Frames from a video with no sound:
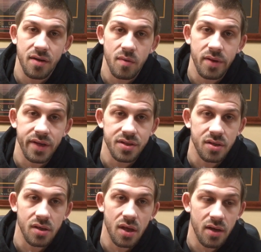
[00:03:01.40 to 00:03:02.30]
determination
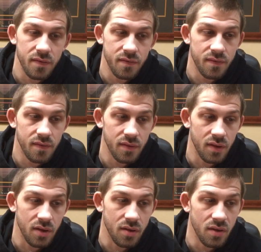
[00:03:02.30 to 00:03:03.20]
and a lot of,
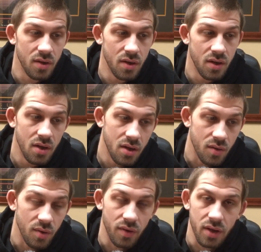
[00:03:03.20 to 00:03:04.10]

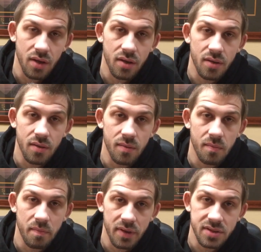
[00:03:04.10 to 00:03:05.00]
really
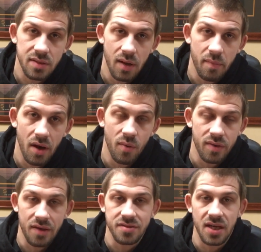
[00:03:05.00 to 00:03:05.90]
busting my butt
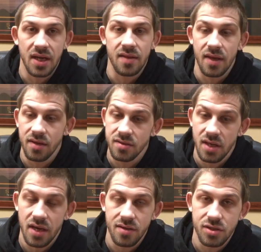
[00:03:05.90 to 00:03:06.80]
without saying anything, just
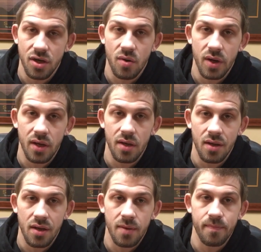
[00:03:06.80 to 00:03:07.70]
kind of showing
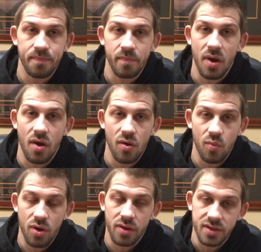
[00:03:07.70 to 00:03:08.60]
my hard
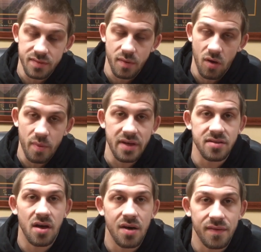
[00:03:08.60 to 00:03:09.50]
work. This all pays
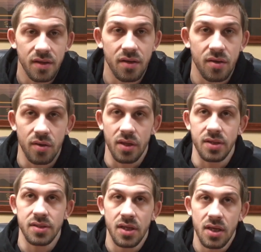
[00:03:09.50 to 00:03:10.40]
off, and
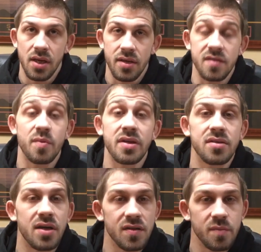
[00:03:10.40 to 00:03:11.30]
this brings a
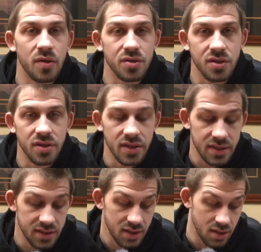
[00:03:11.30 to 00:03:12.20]
lot of exposure to
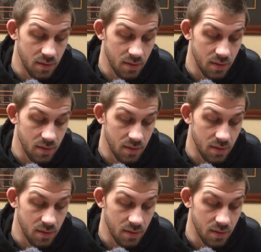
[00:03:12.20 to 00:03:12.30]
this,